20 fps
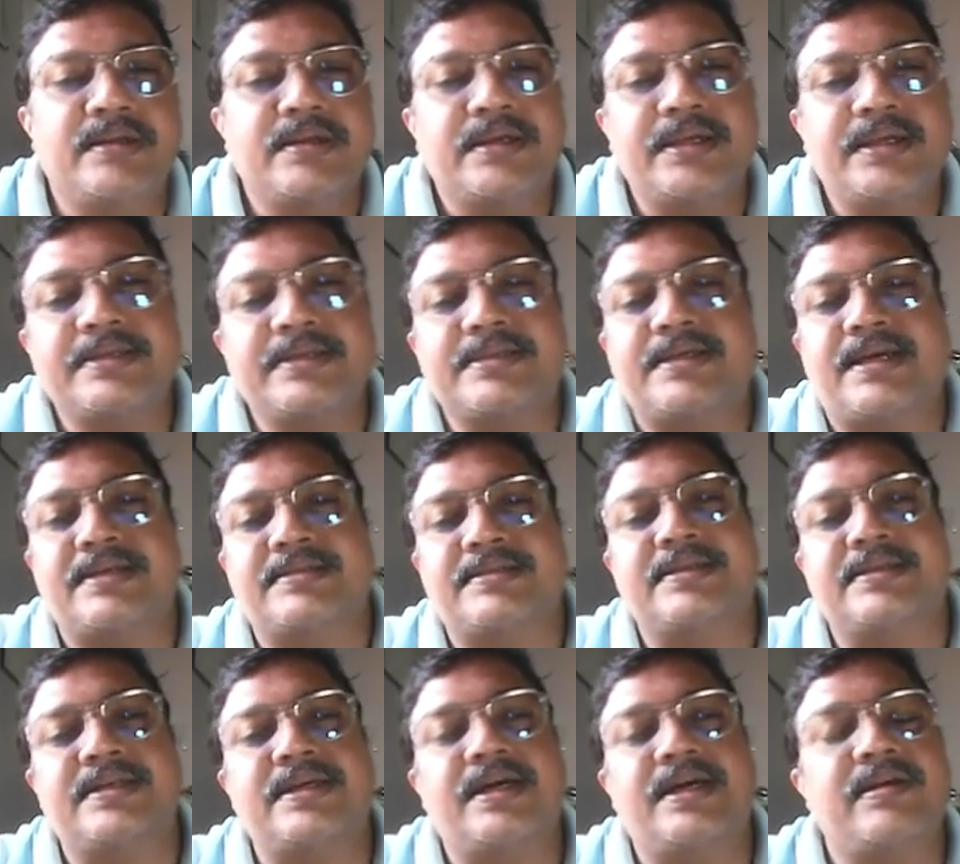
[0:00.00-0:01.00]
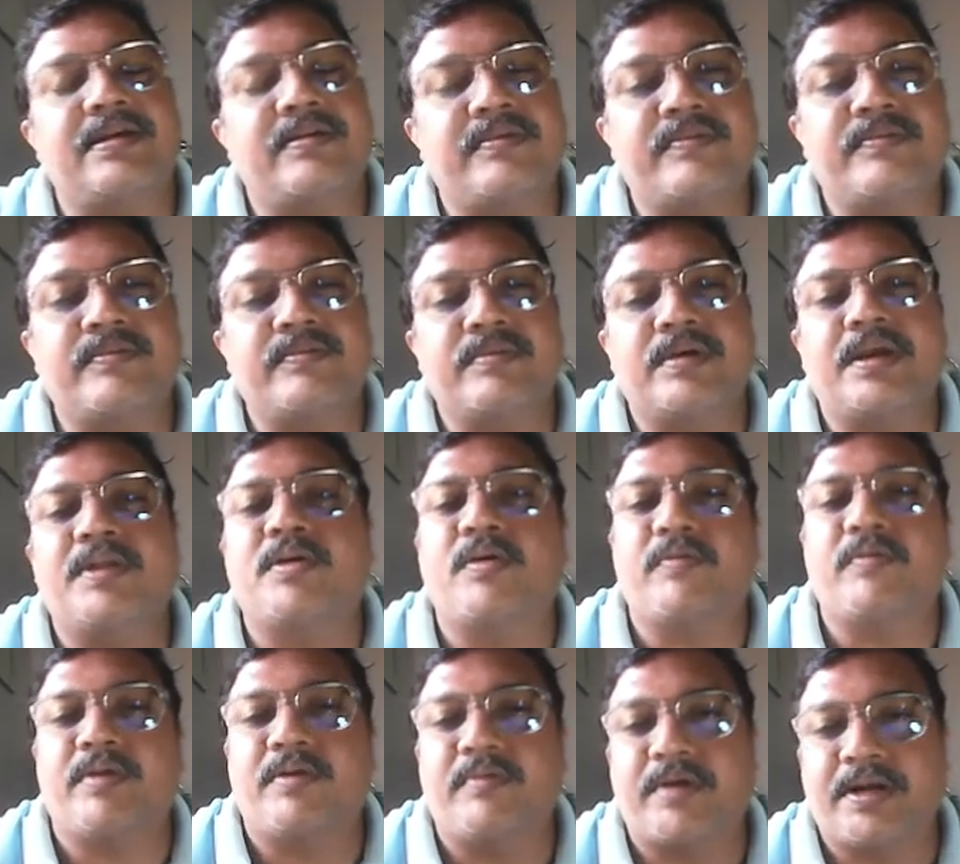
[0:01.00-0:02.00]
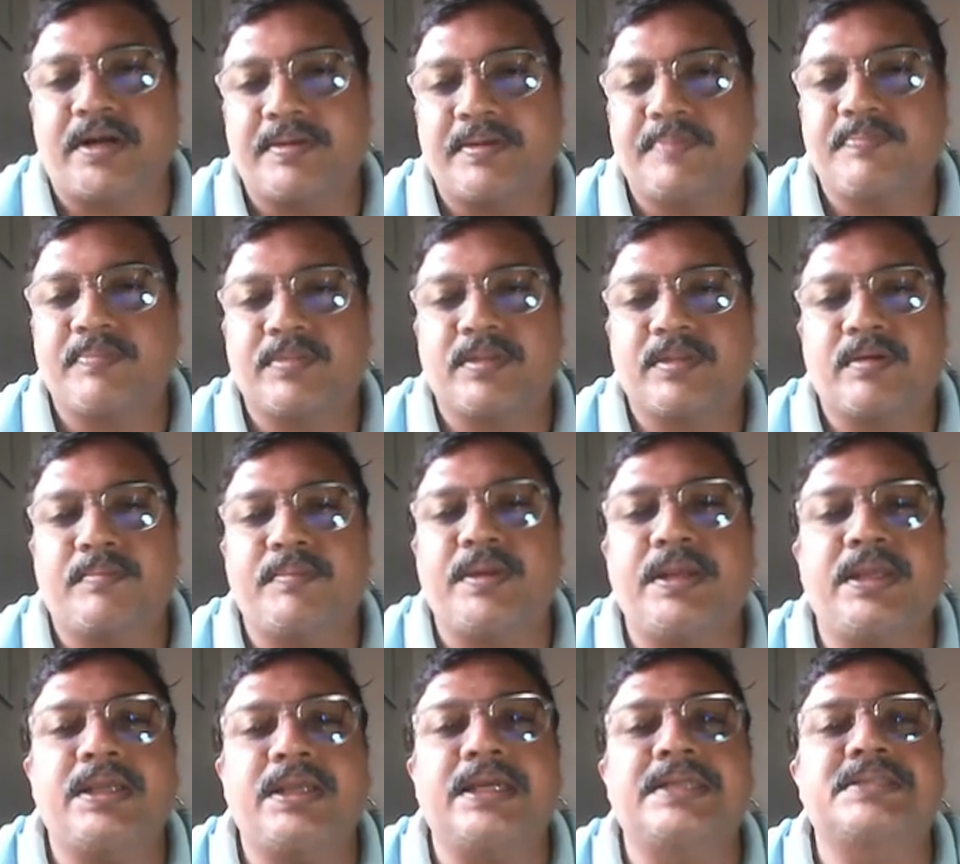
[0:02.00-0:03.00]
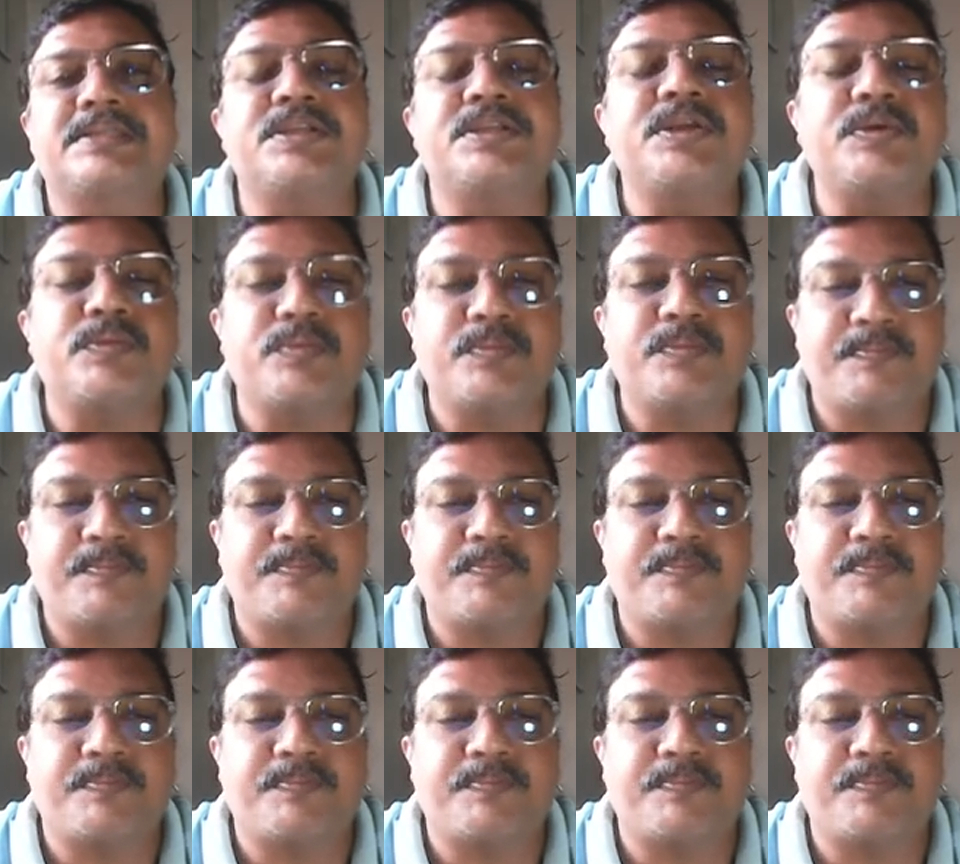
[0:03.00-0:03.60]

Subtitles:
it is considered a novel one, meaning it's new.